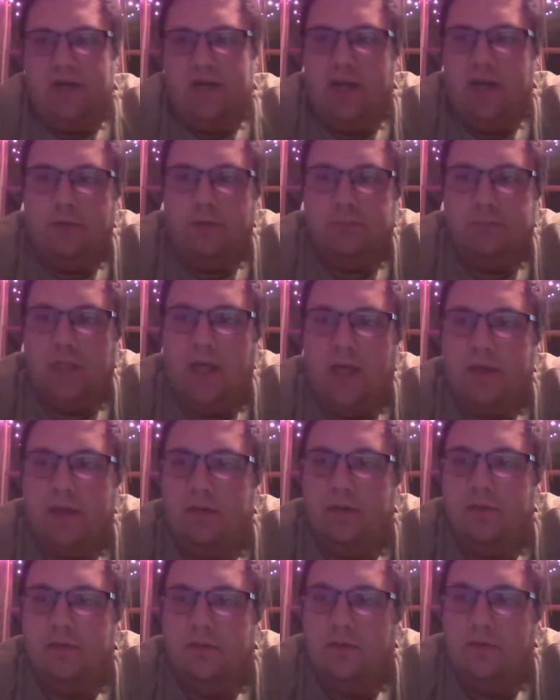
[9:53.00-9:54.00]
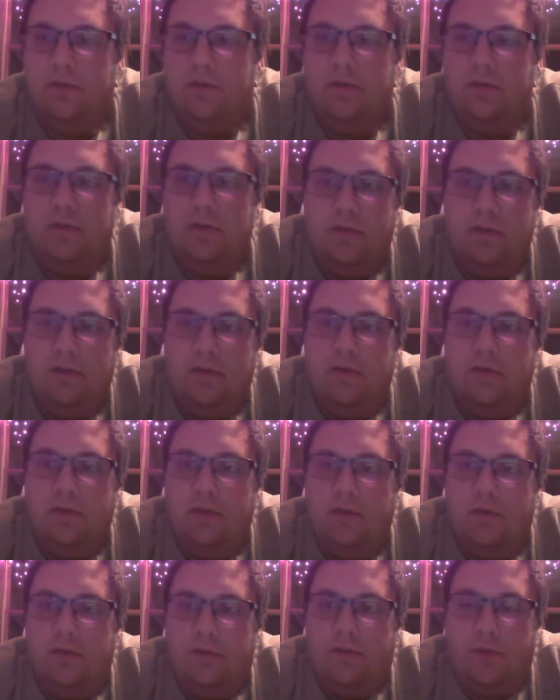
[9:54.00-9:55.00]
iron block.
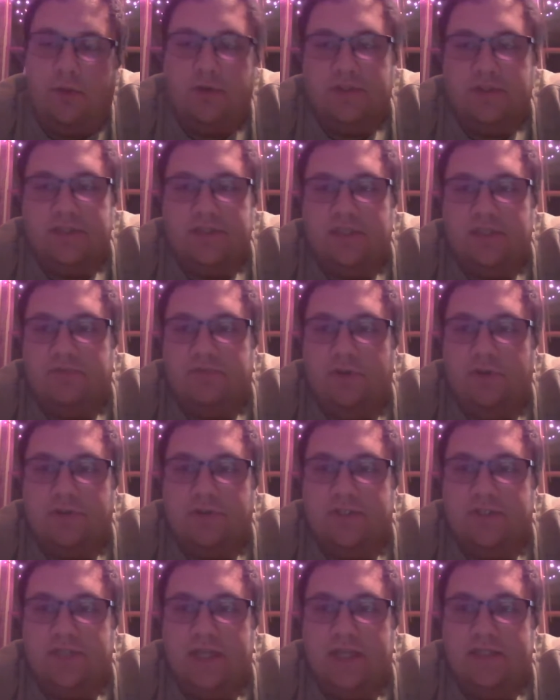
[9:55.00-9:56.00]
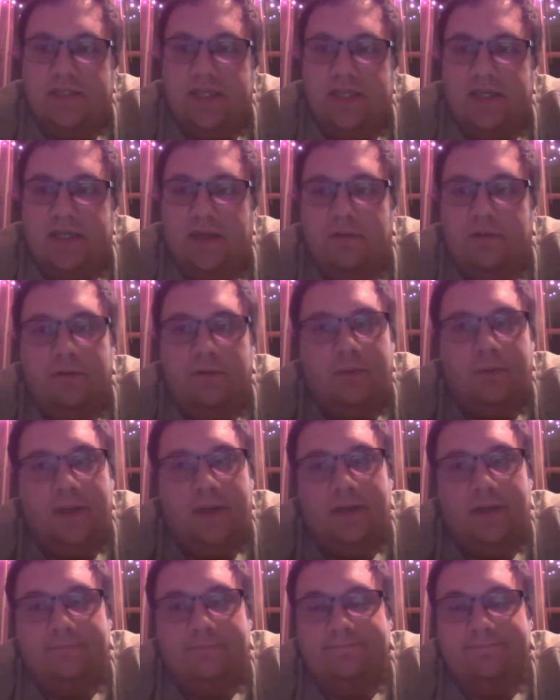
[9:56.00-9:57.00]
36 versus 1800,
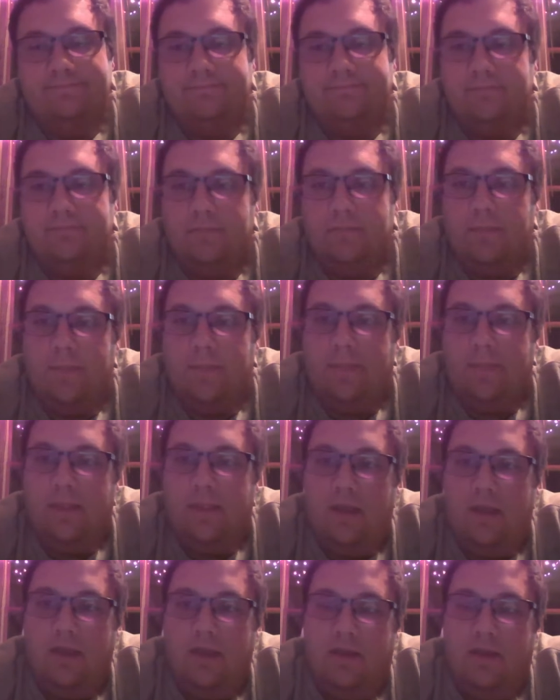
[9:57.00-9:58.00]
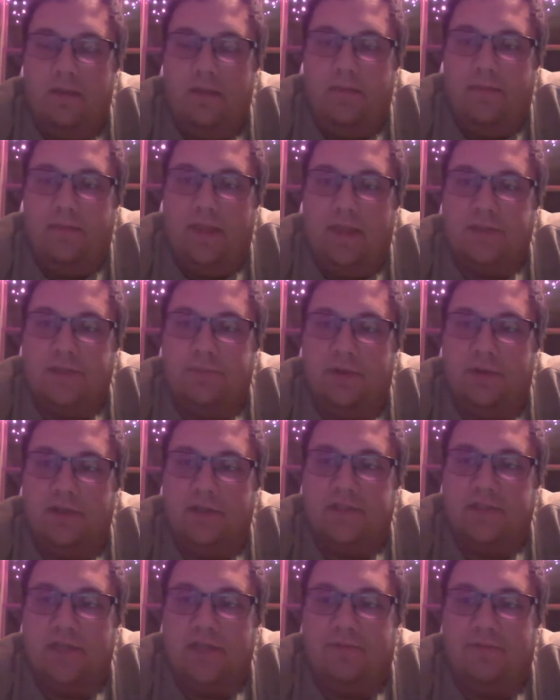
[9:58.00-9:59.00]
well, that's pretty
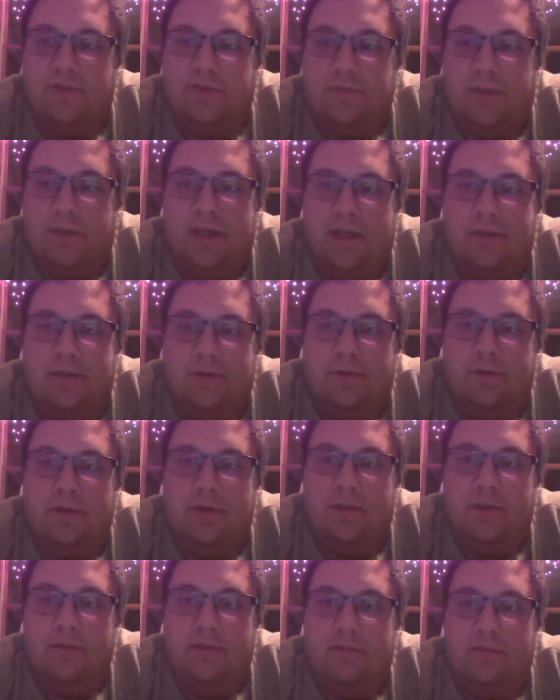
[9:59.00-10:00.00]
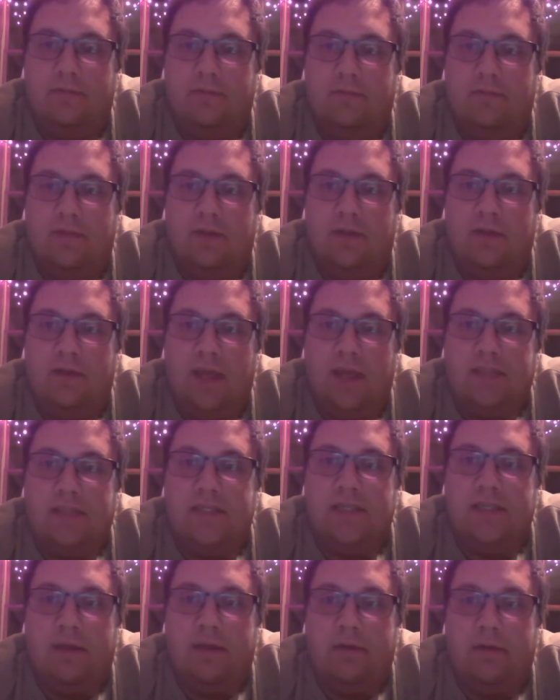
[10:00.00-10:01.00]
self-explanatory.
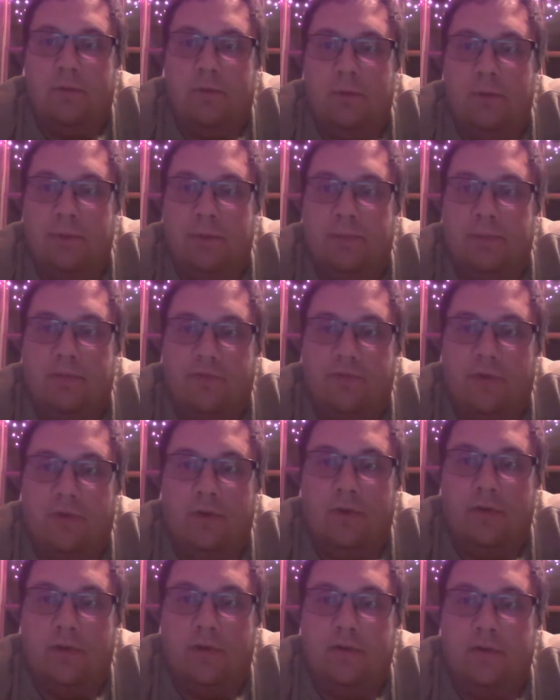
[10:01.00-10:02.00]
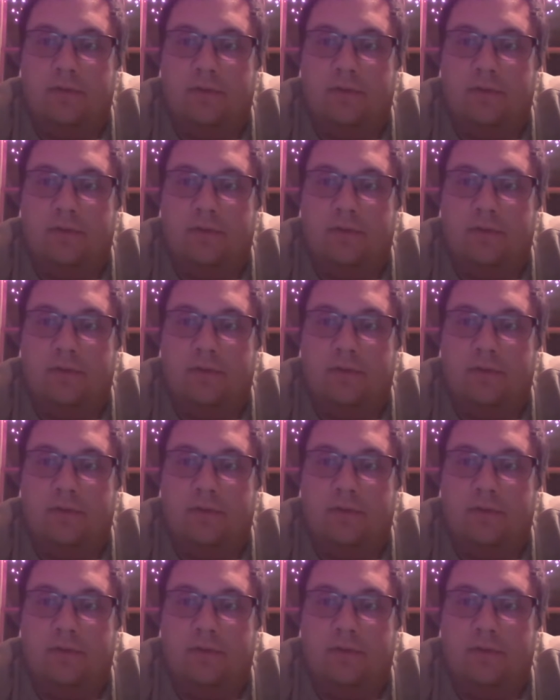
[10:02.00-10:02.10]
1800 would be preferred.